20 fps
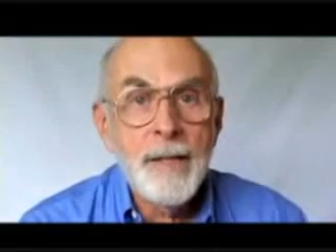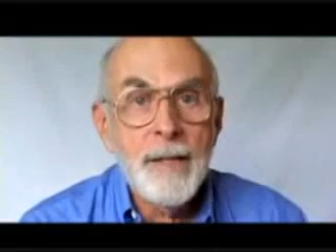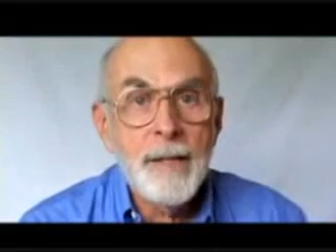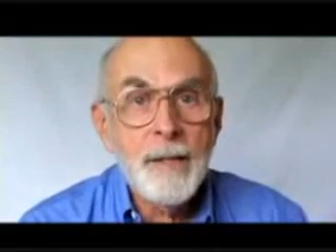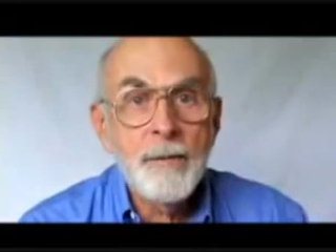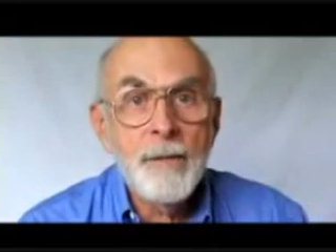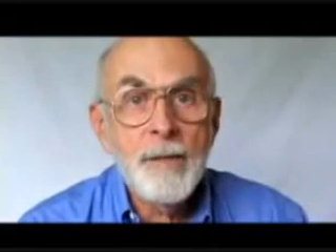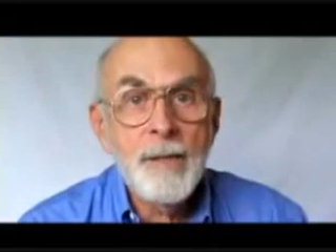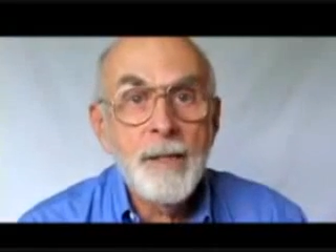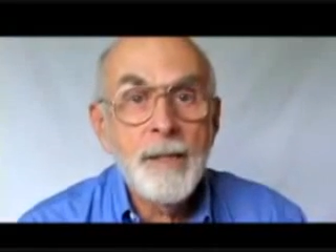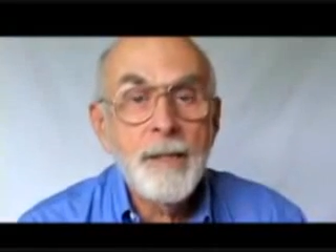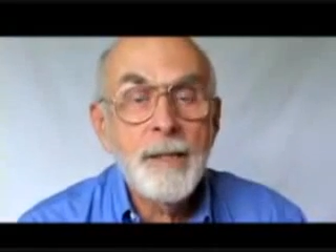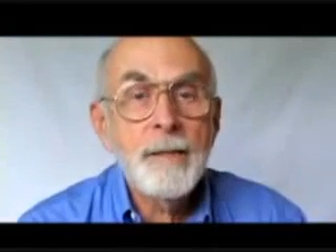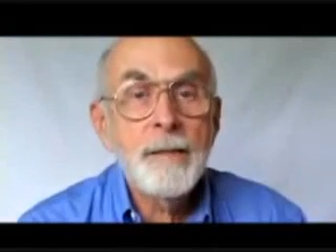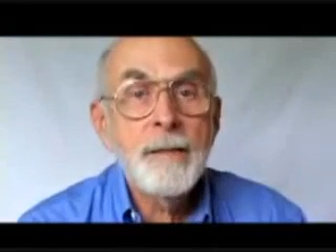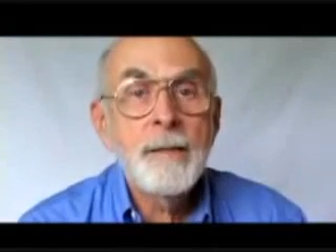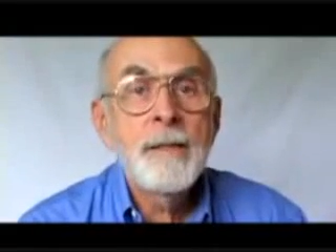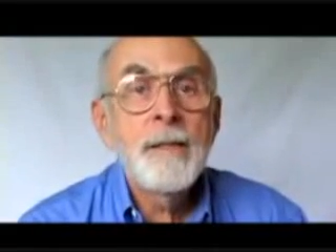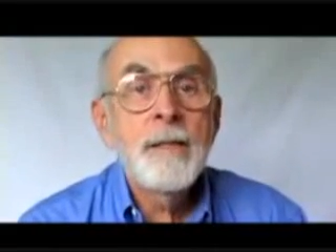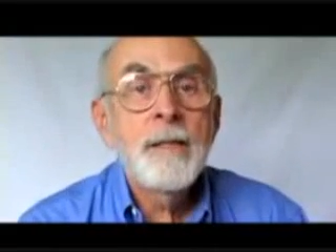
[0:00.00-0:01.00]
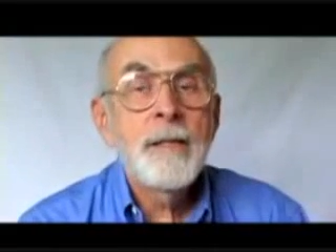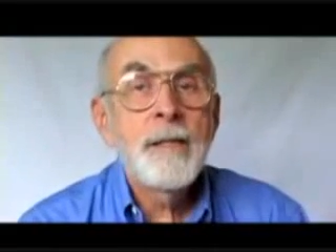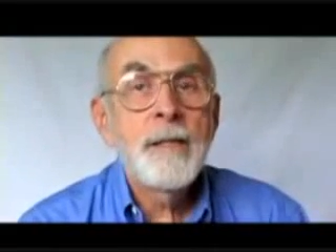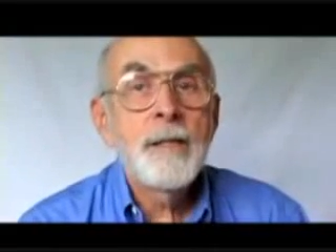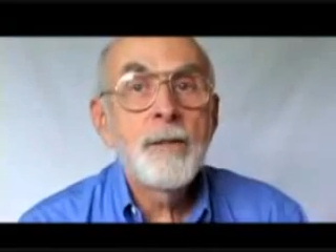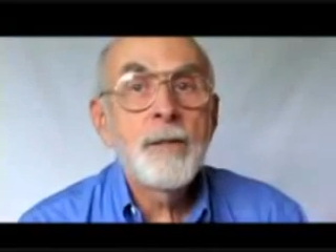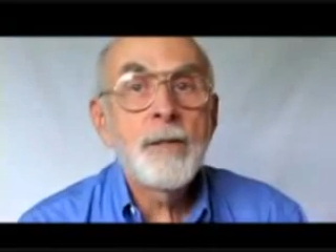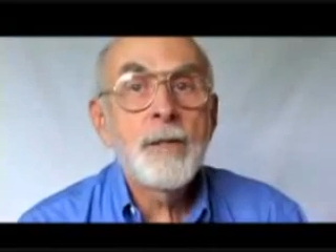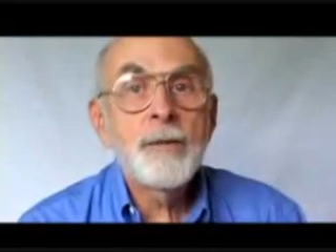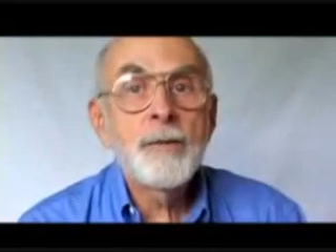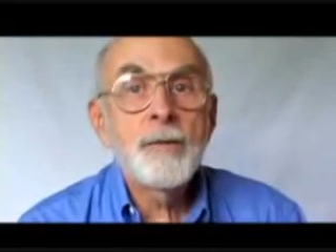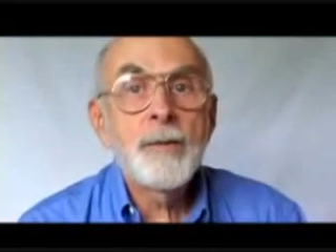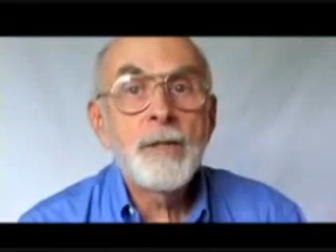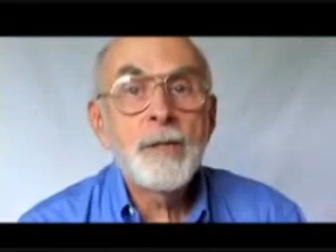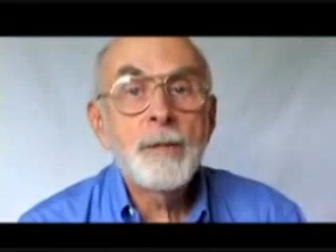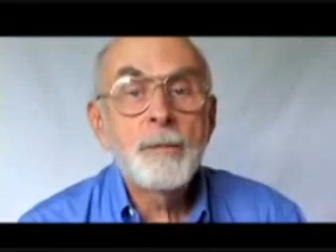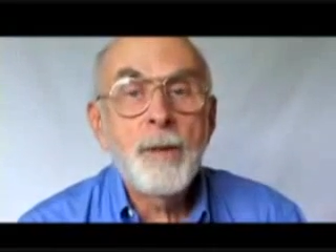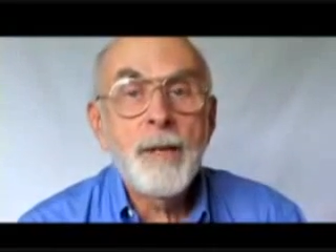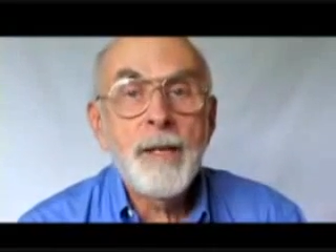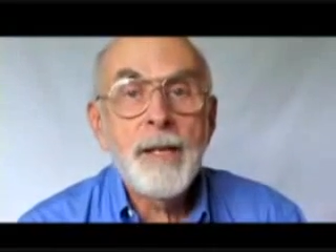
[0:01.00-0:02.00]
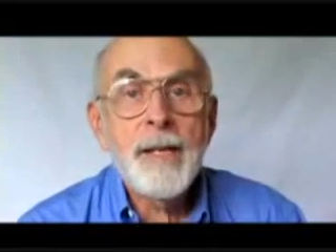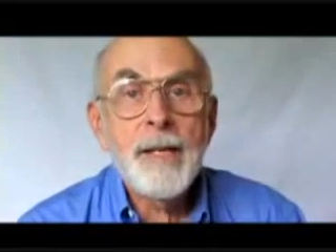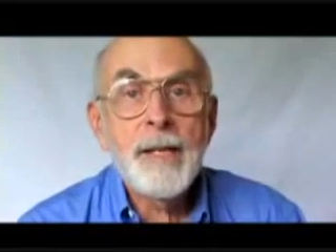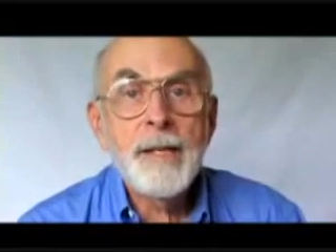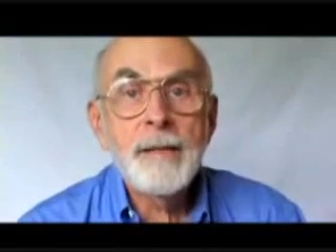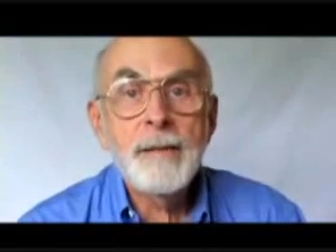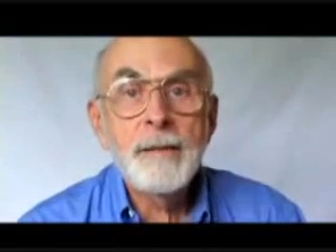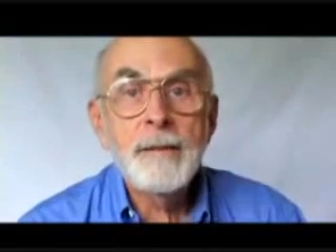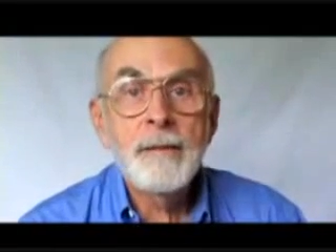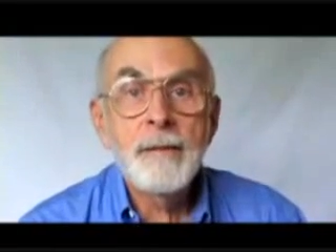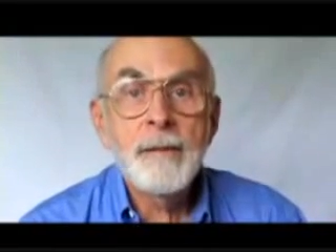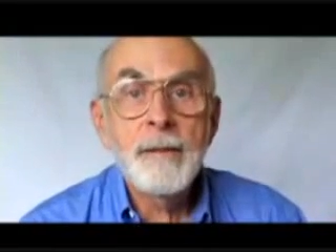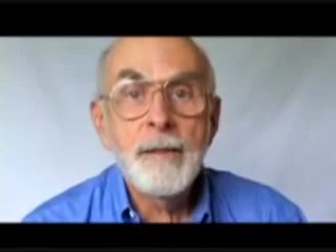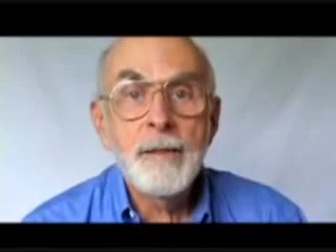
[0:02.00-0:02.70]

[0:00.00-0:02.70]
Later on, in order to explain